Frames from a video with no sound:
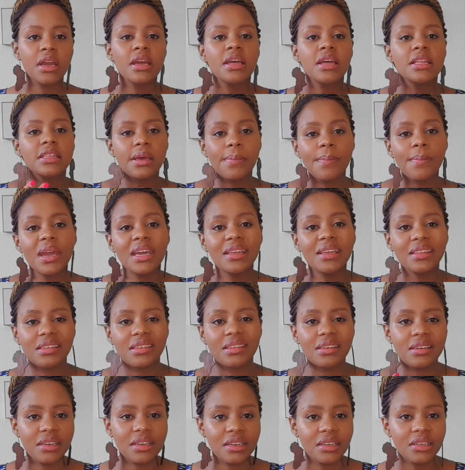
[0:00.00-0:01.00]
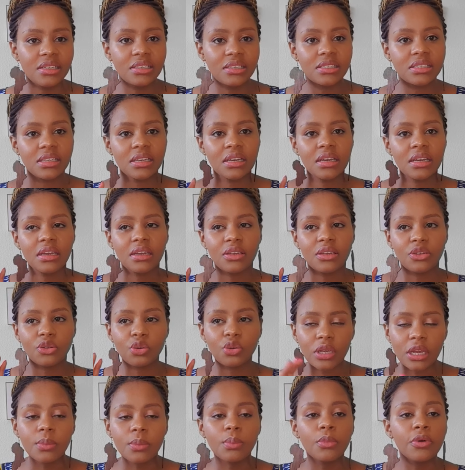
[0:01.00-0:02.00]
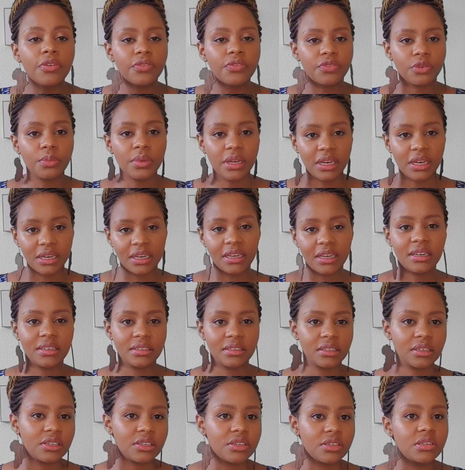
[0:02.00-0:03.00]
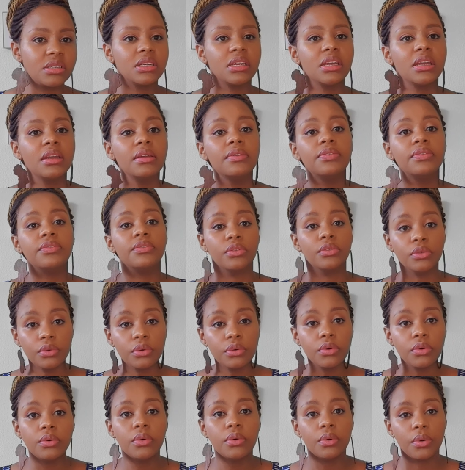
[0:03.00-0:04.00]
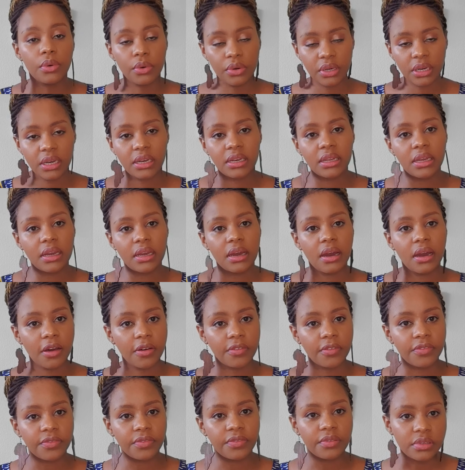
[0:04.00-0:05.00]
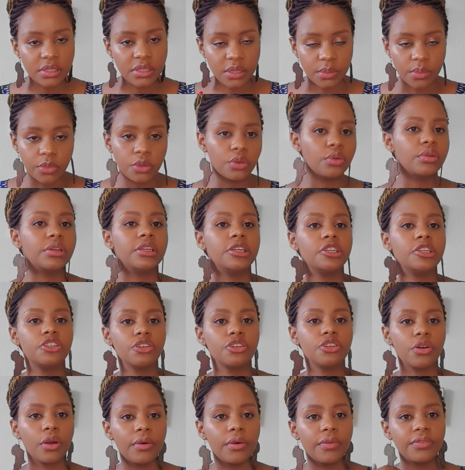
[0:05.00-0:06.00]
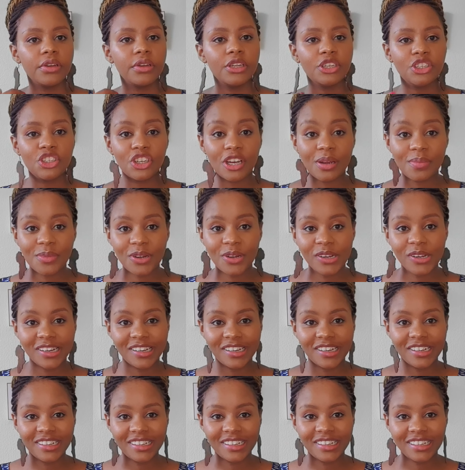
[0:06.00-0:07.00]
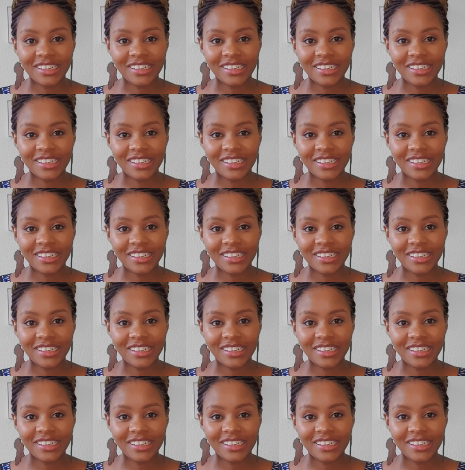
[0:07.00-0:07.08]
The main thing is you can move from any other country if you already have some knowledge of German.